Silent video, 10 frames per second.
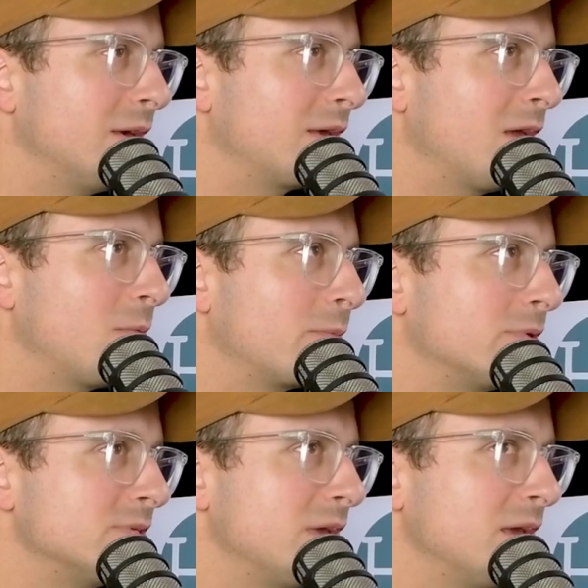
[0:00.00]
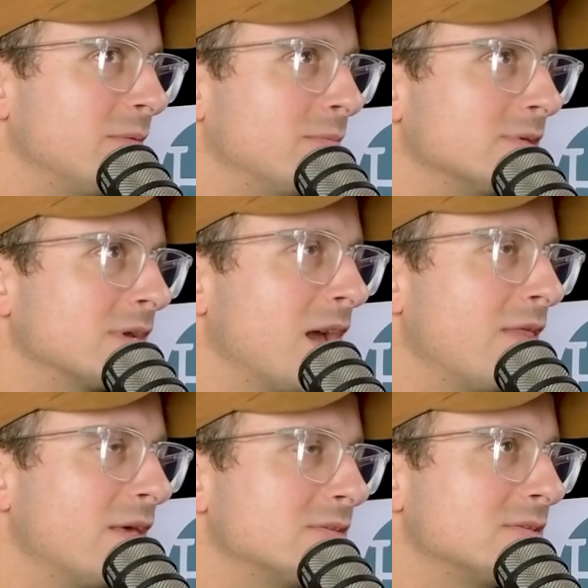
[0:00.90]
I can't remember his name. There's a
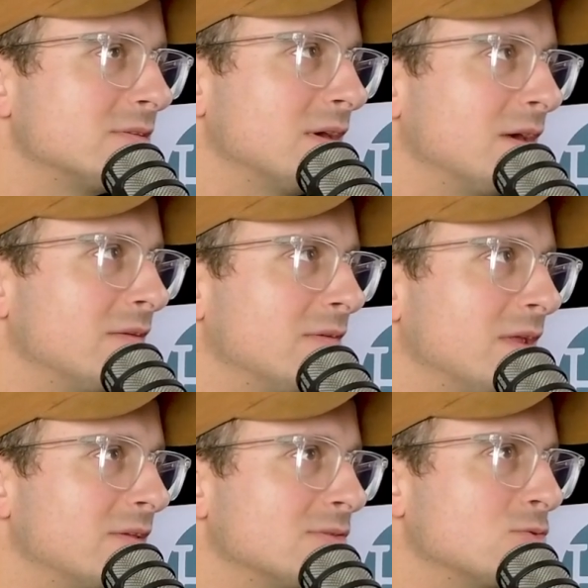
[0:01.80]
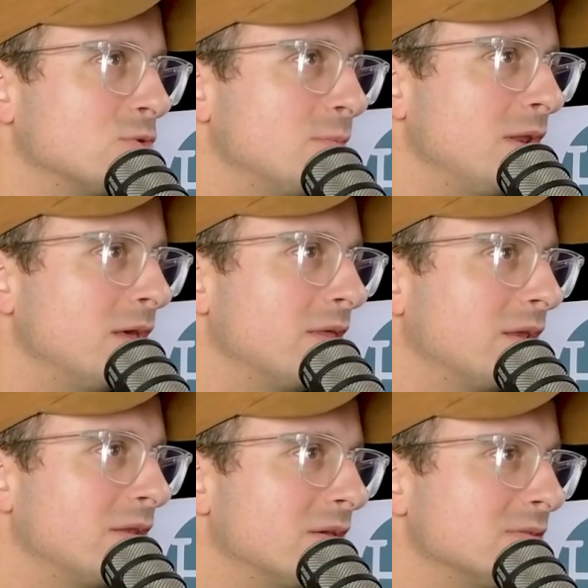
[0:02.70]
guy that's on like social media
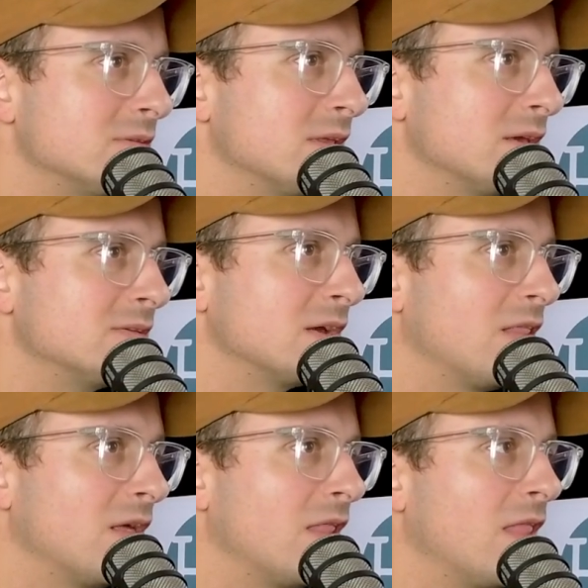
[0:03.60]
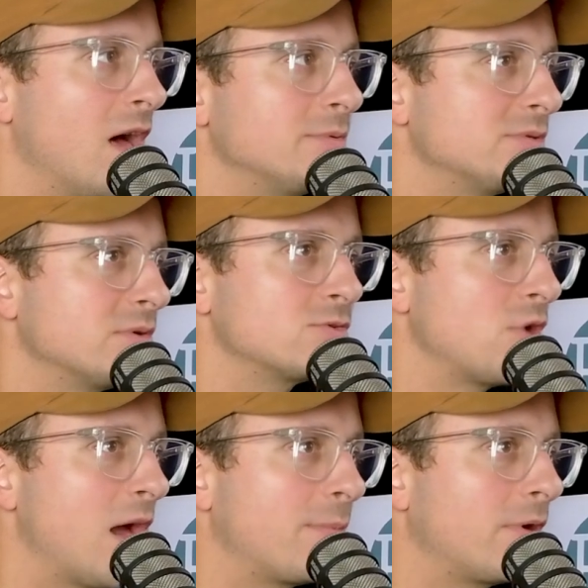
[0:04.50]
that does, he's like a little lobster
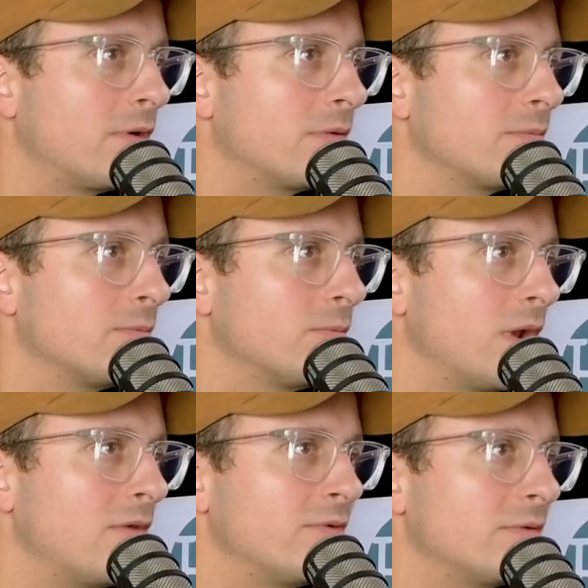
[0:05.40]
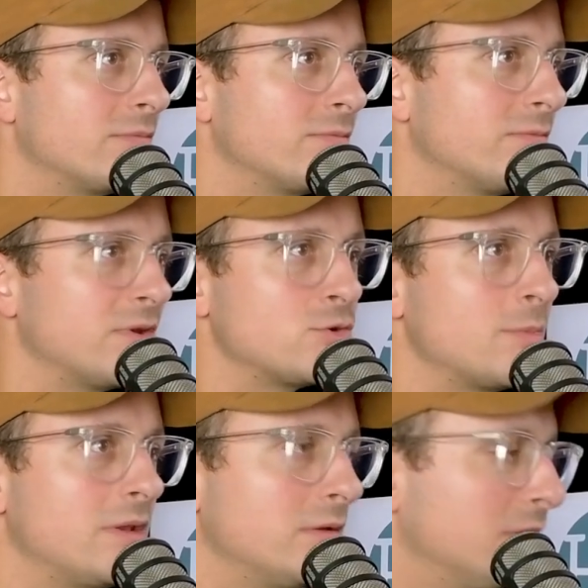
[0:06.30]
trapper, whatever,
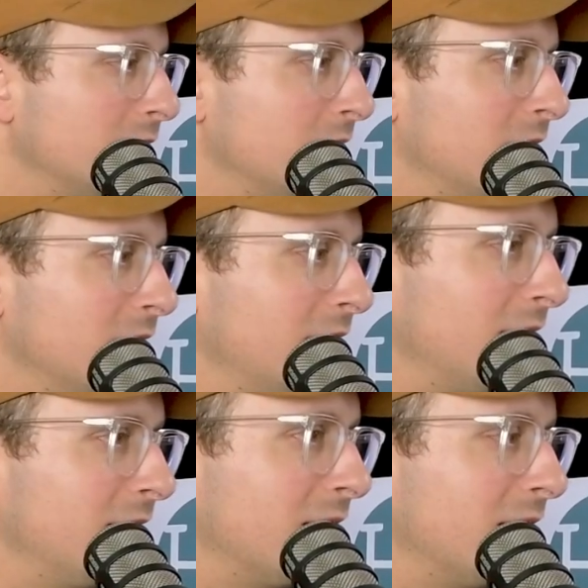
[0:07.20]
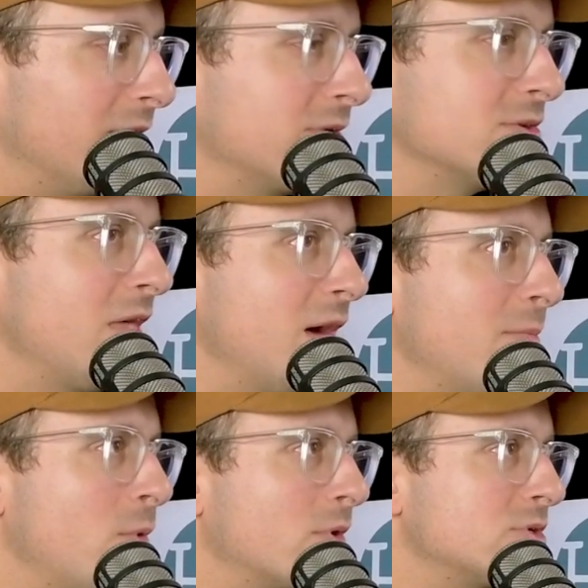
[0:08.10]
fisherman. And there's a lot
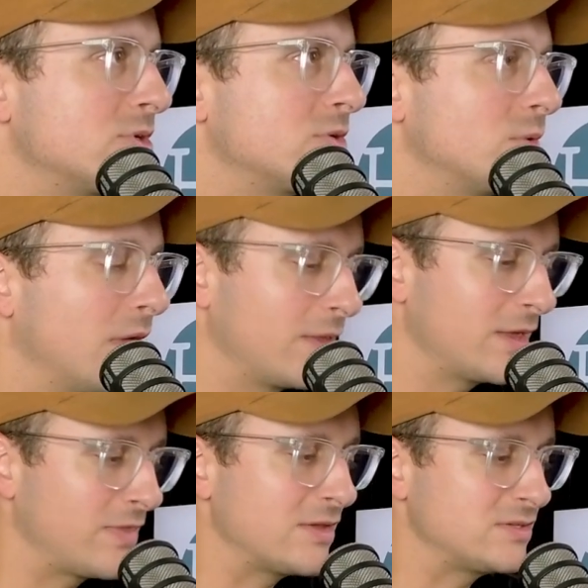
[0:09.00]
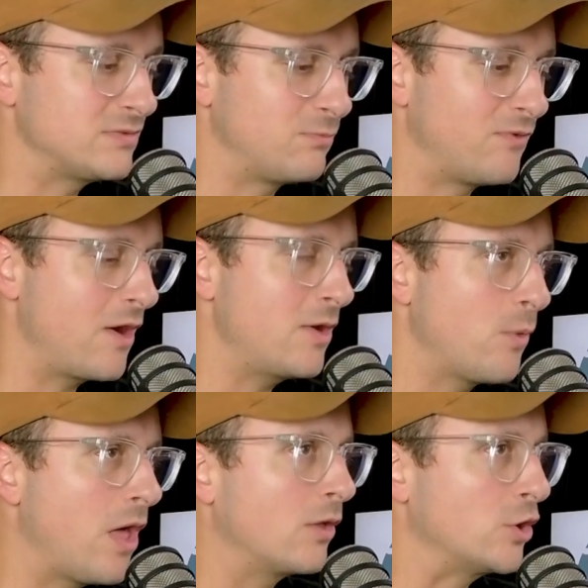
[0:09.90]
more to like that's very
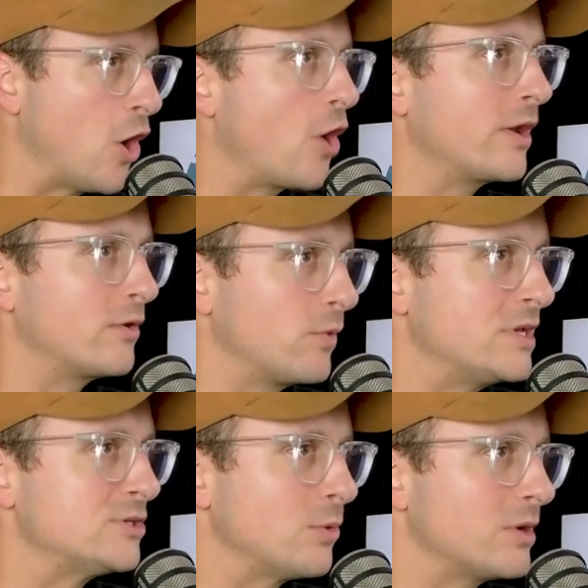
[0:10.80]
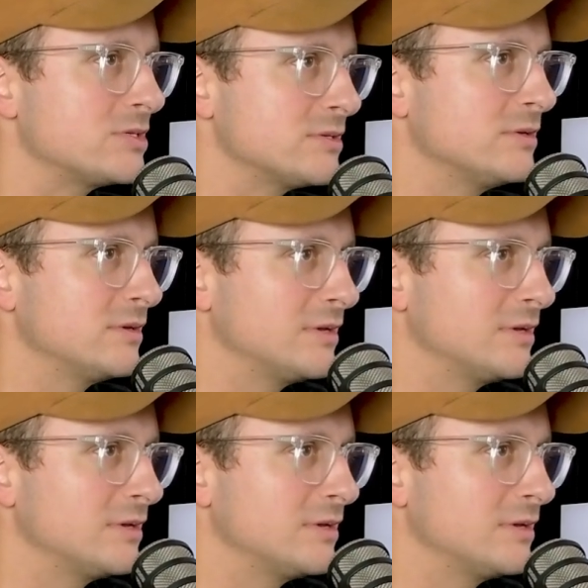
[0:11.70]
well guarded resource